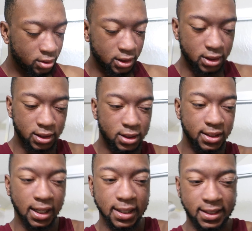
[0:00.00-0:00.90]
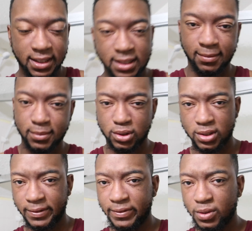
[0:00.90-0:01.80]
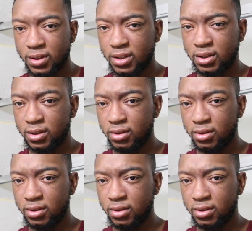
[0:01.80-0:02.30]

This is the idea I'm going for.